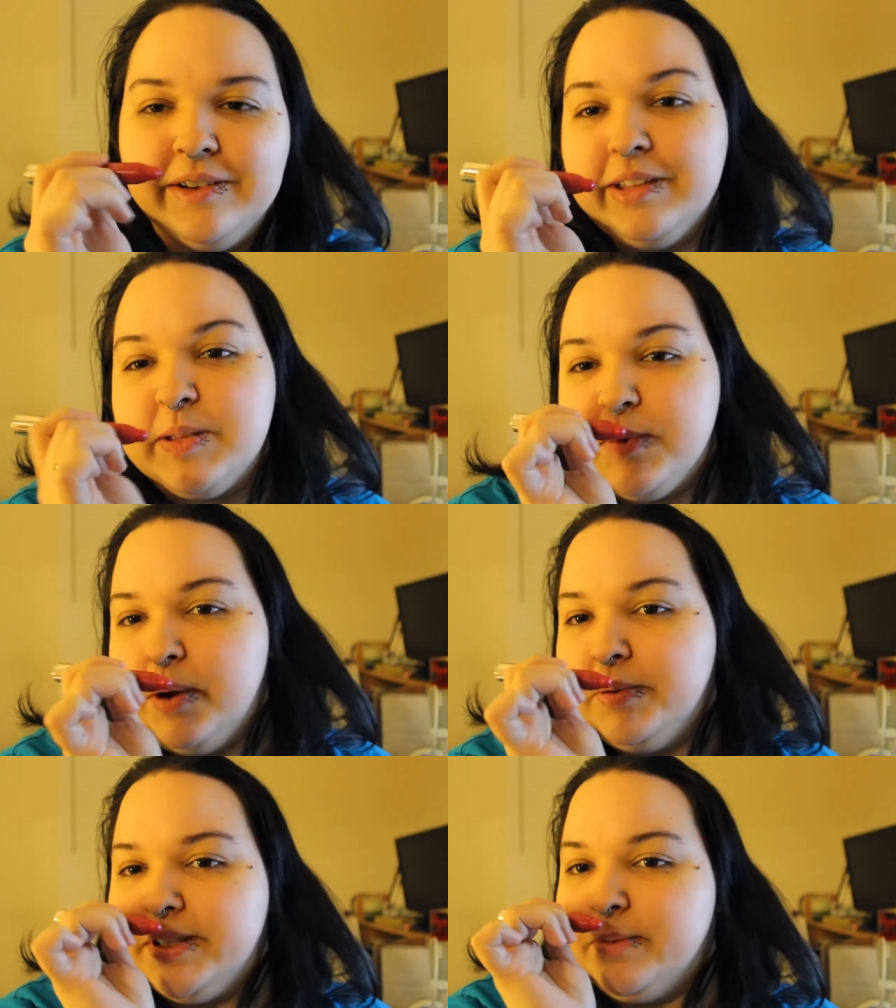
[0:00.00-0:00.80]
it's
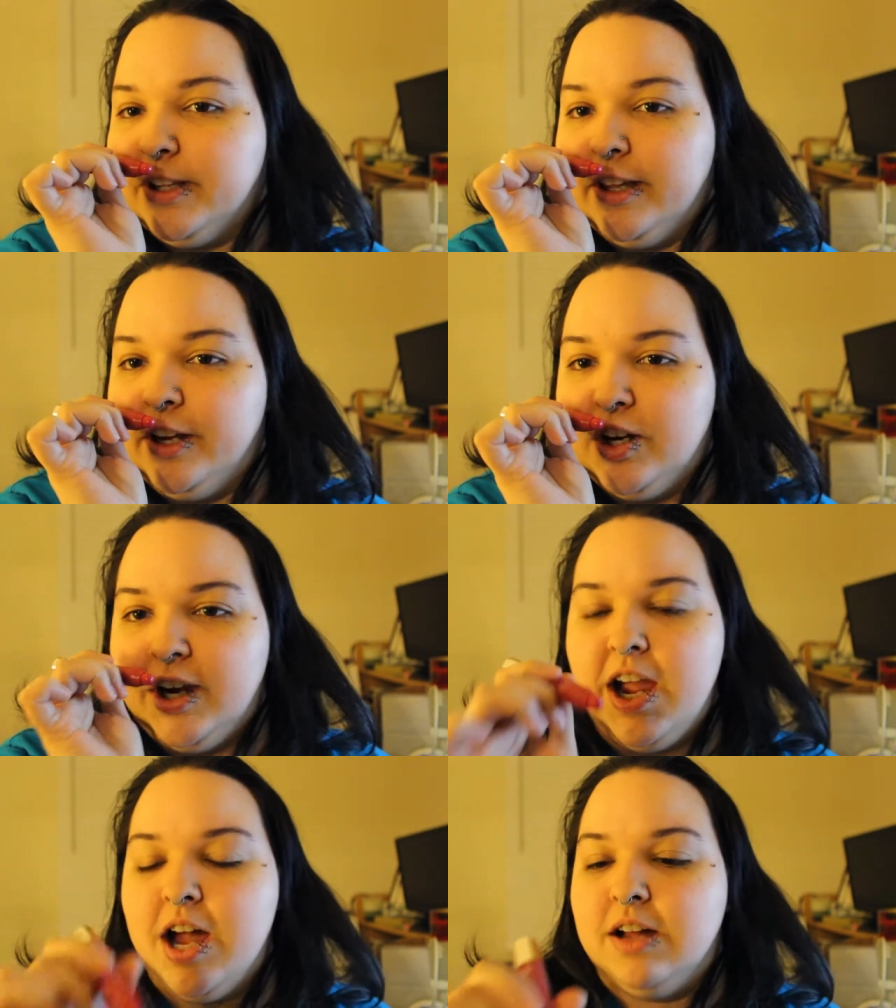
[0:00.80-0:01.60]
probably something like
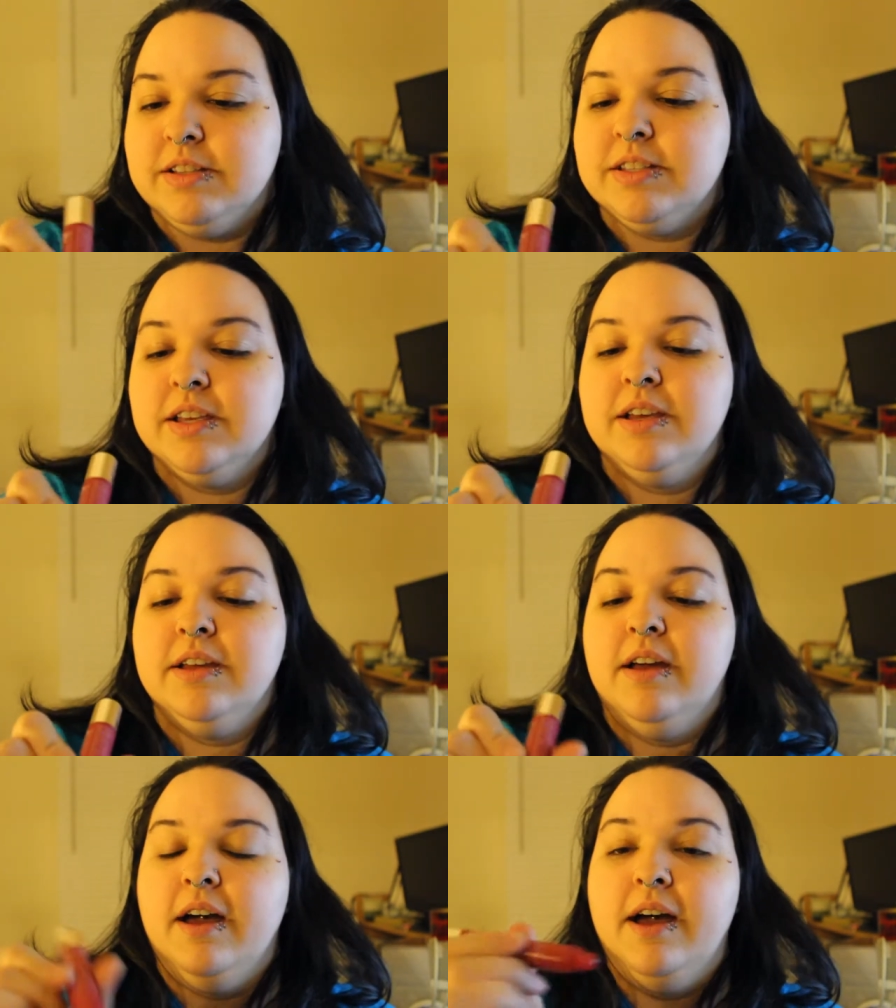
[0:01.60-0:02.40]
crayons.
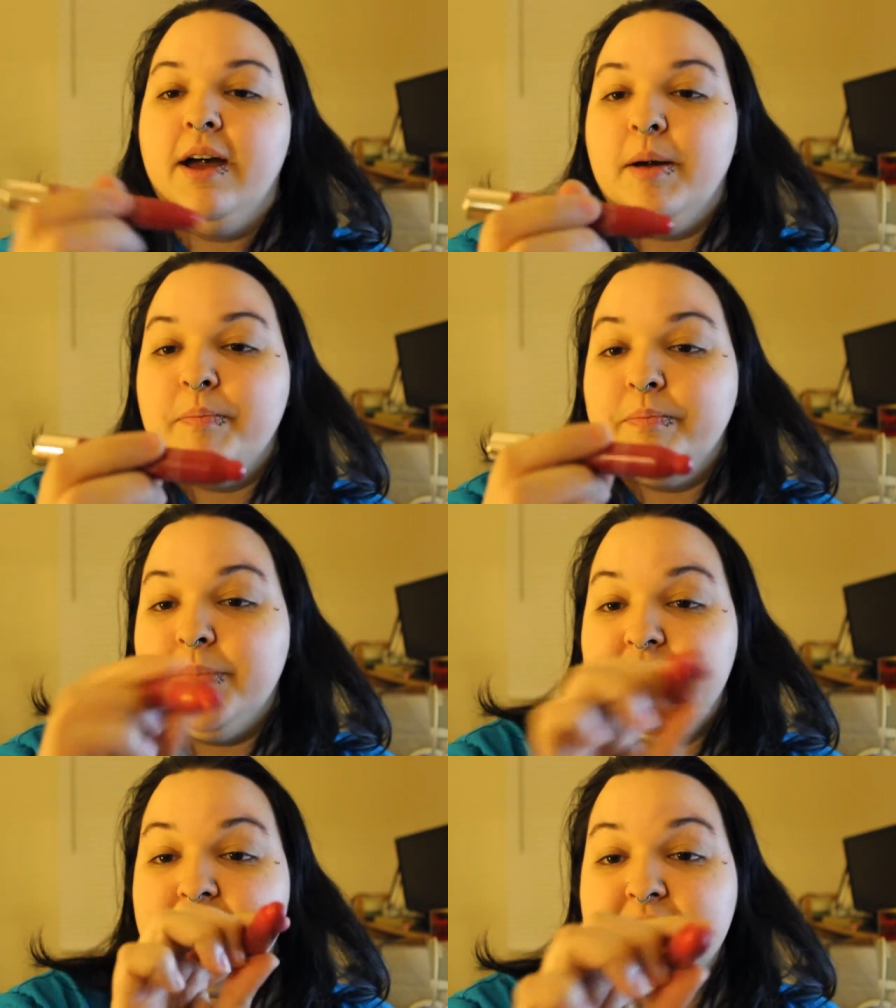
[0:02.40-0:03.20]
Um,
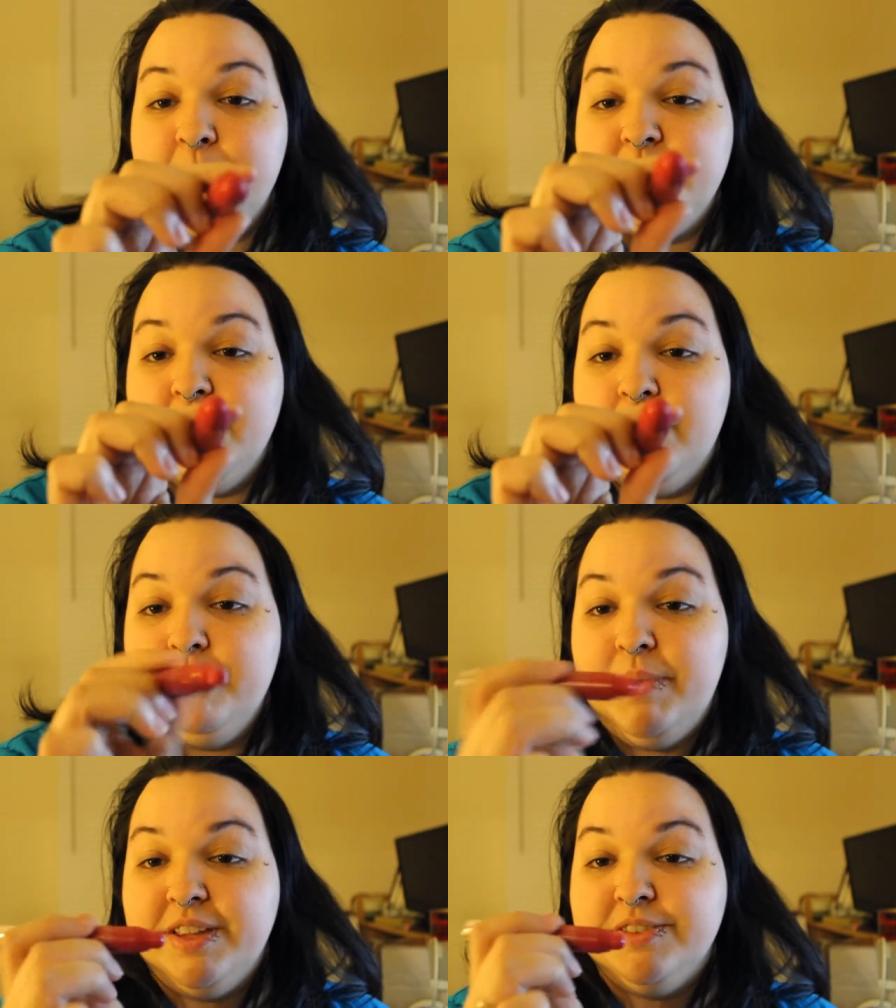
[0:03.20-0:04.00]
but it's a lip
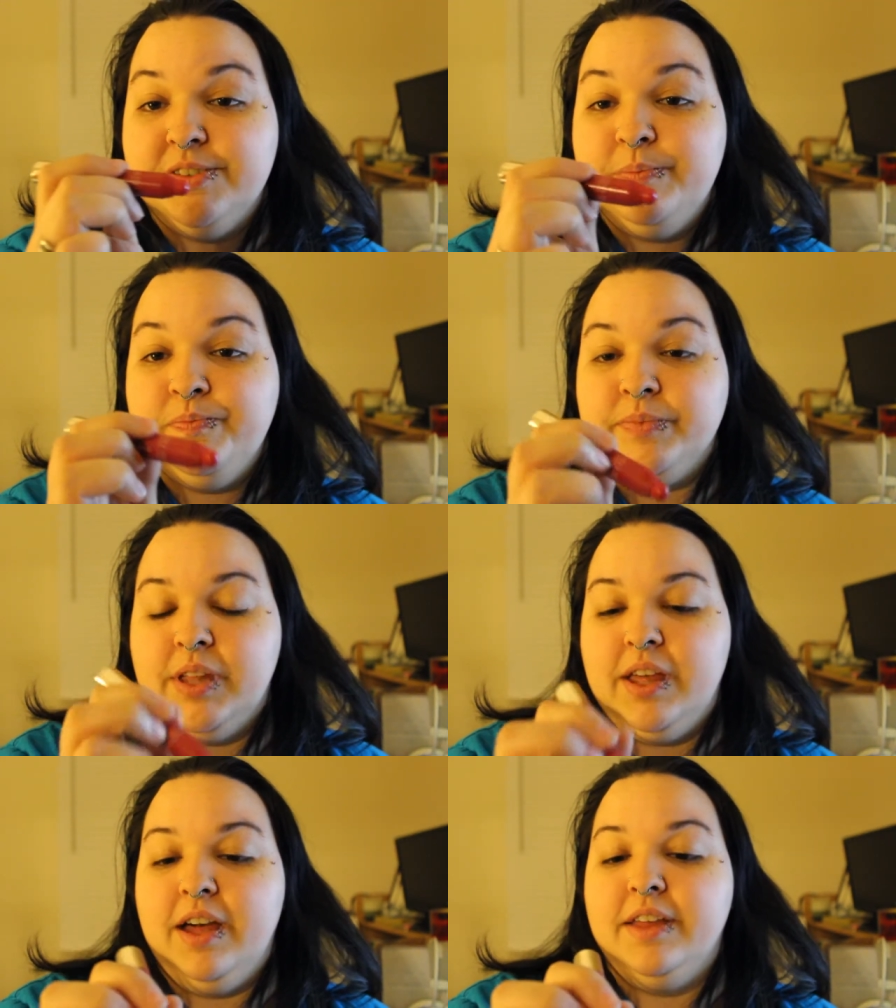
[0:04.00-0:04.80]
dome pencil.
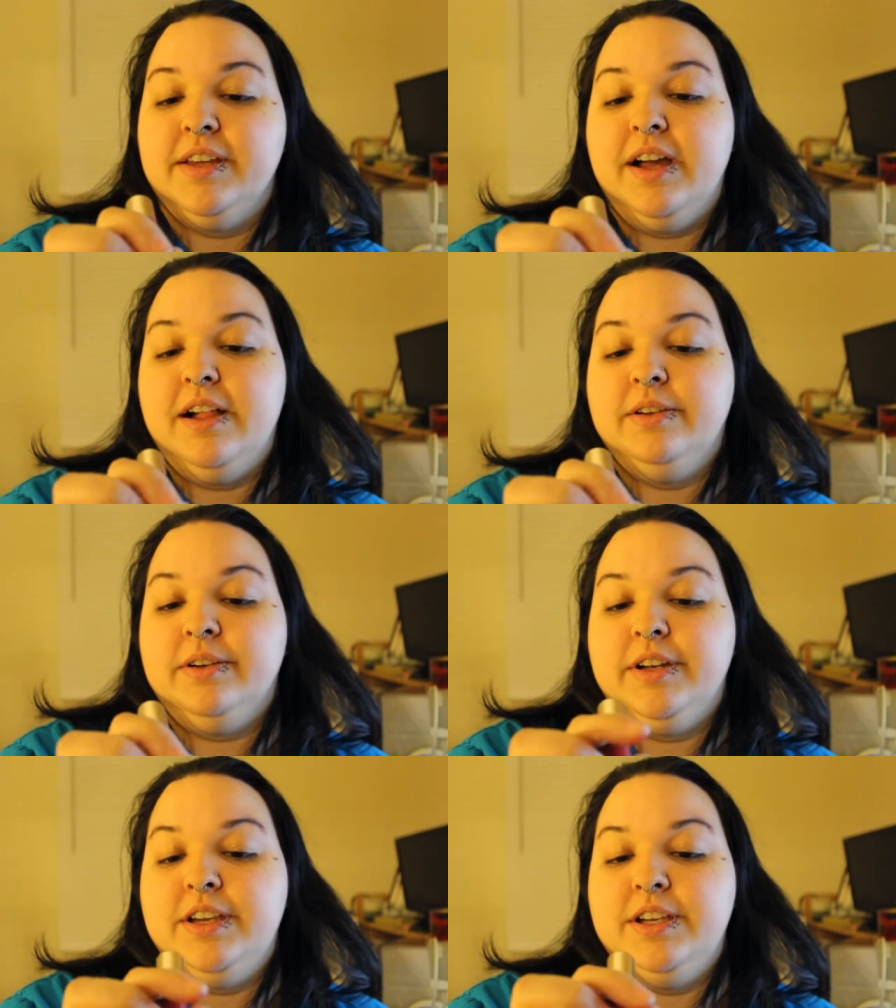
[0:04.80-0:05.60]
Uh, the
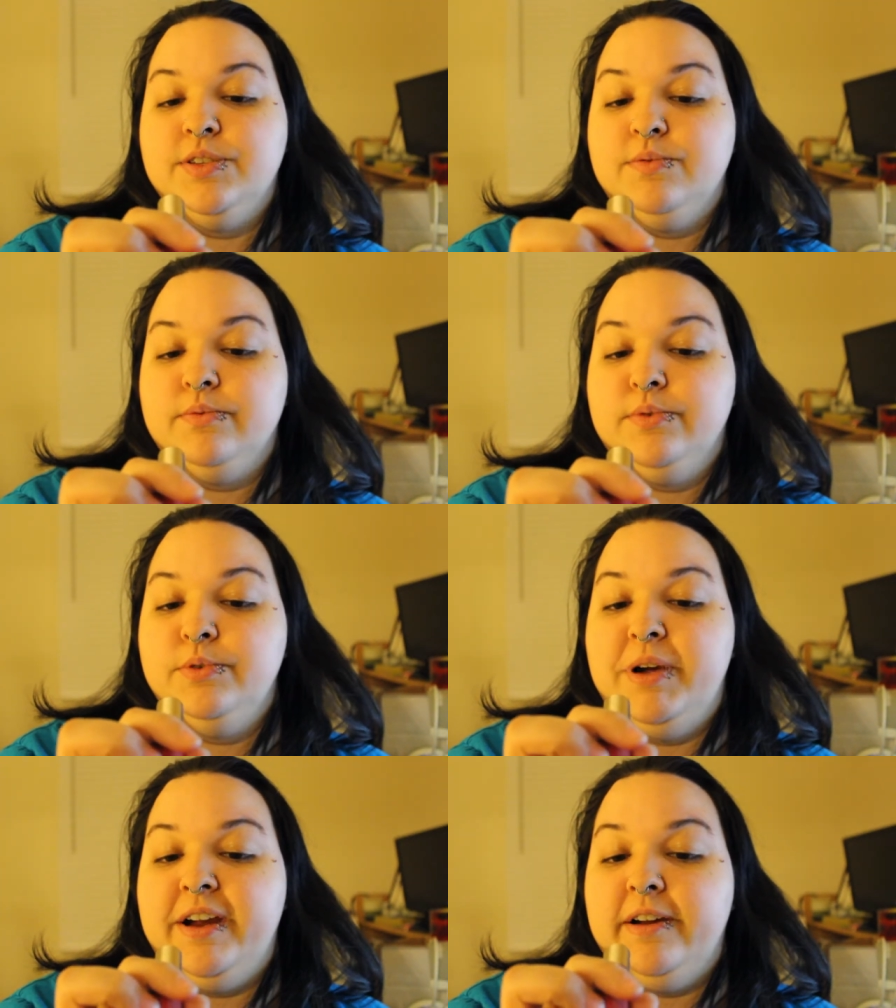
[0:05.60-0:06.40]
color is
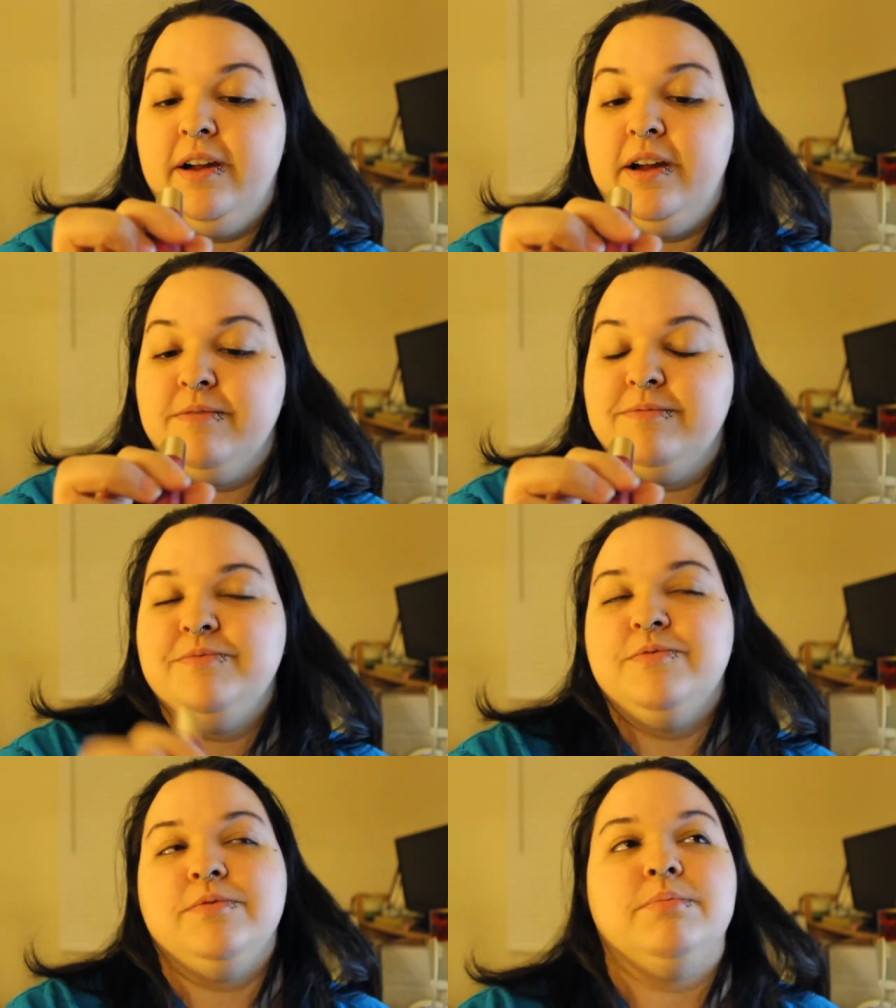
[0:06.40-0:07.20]
rhubarb.
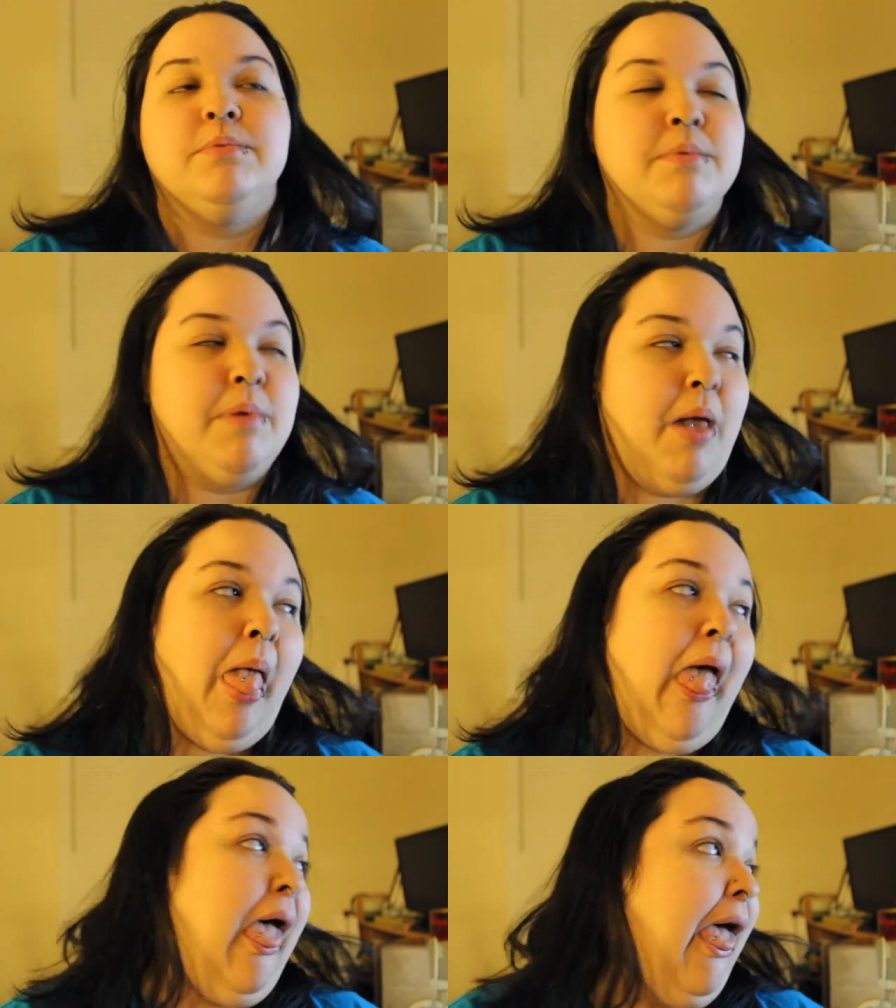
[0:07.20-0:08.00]

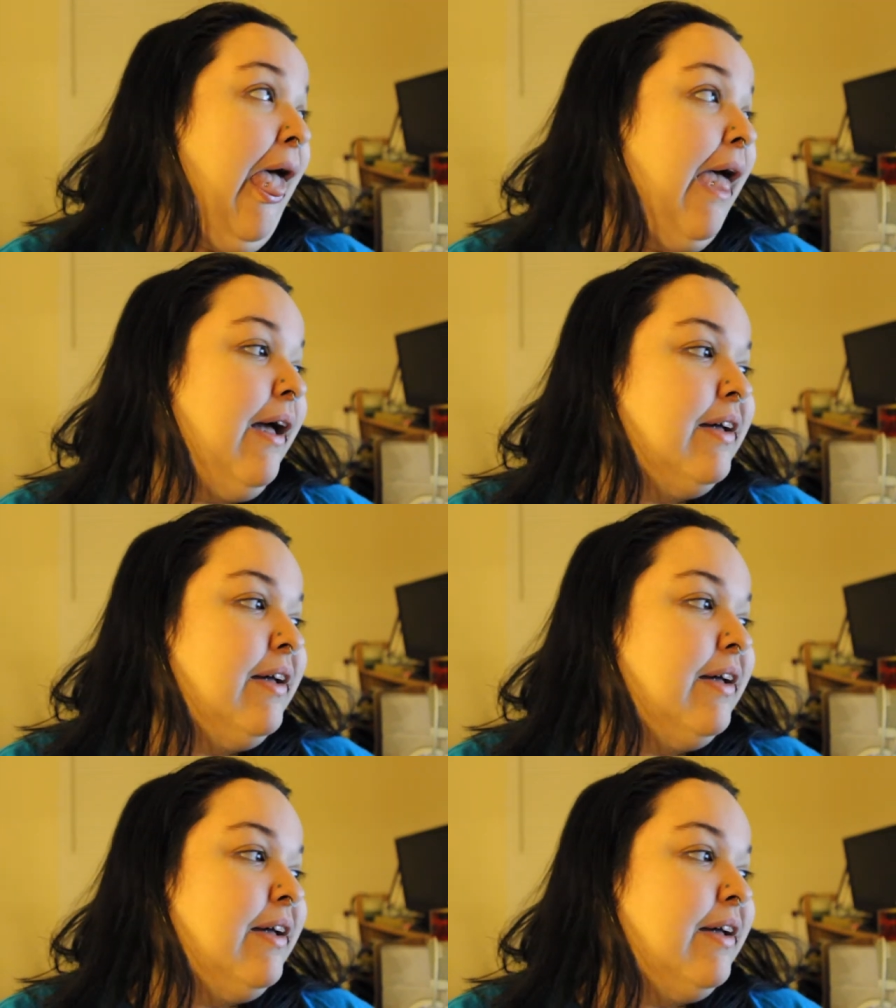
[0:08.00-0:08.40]
Uh,